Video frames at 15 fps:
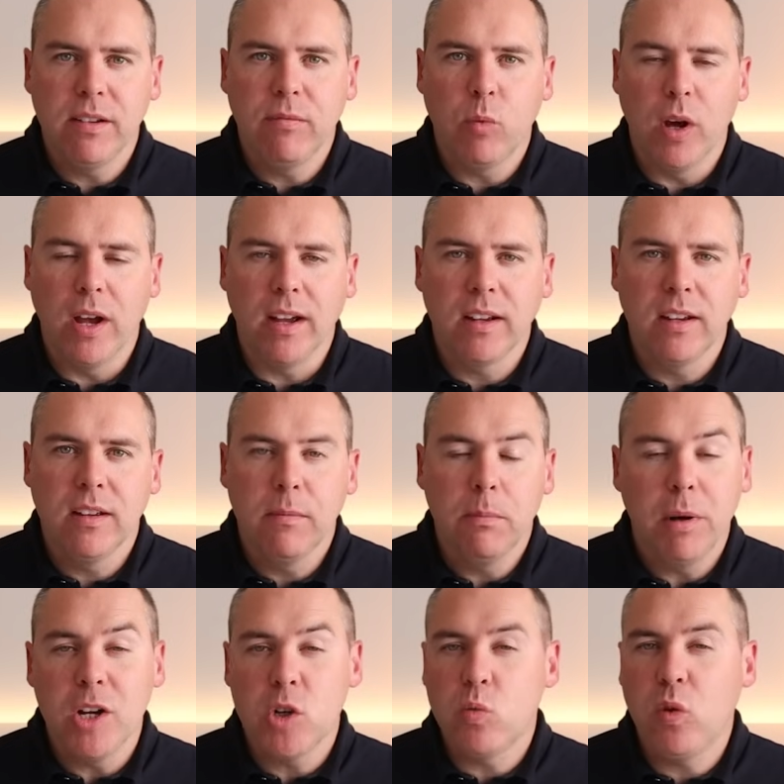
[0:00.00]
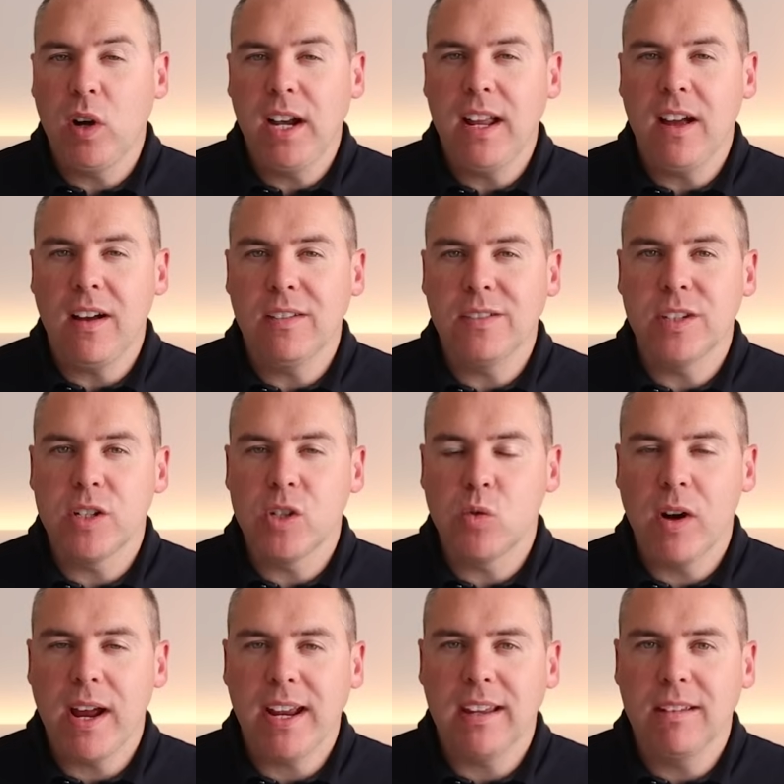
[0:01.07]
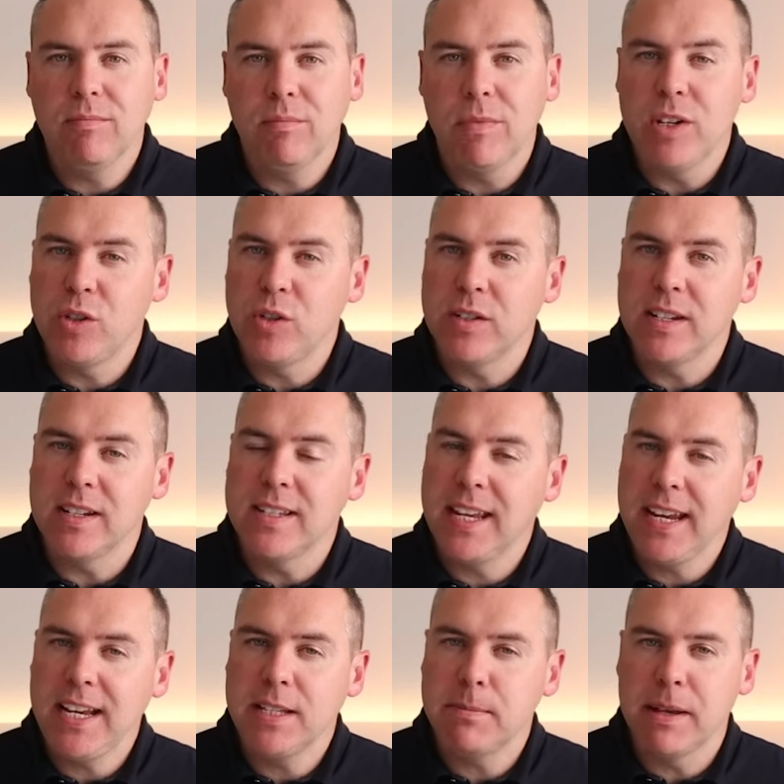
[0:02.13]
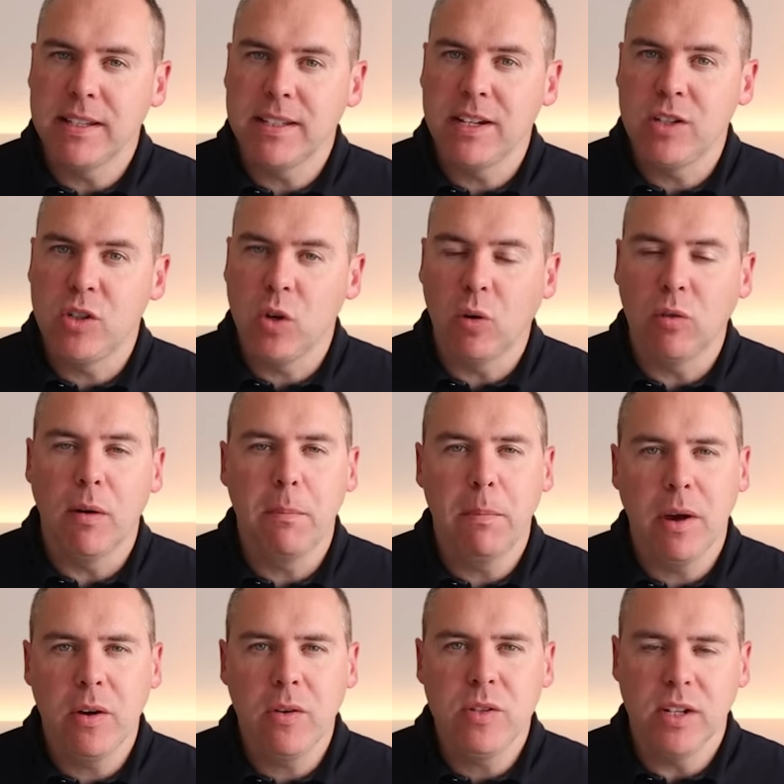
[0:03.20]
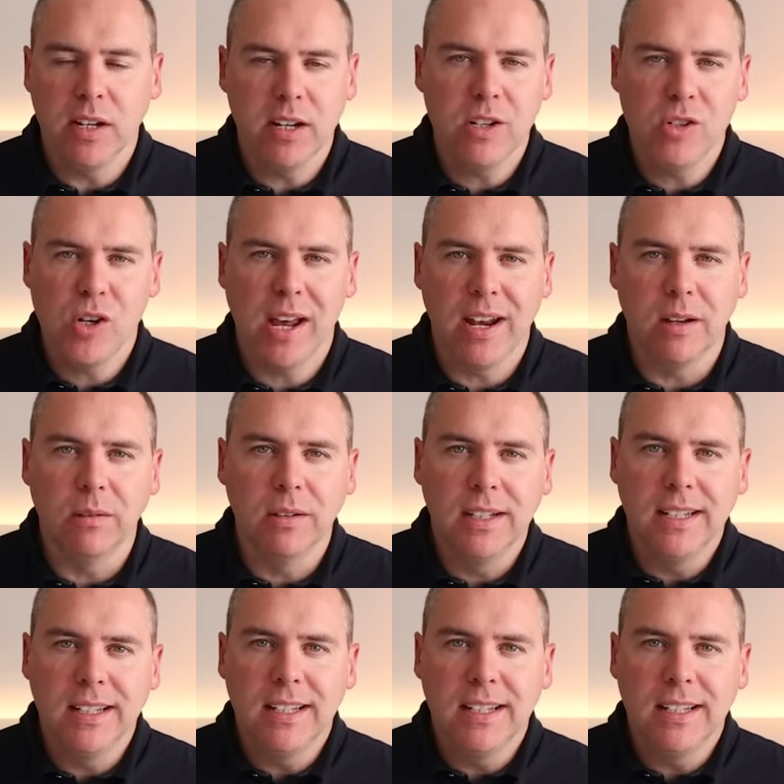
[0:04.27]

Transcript: of work, but it's really hard to track when it's just a Teams message or a post in a channel.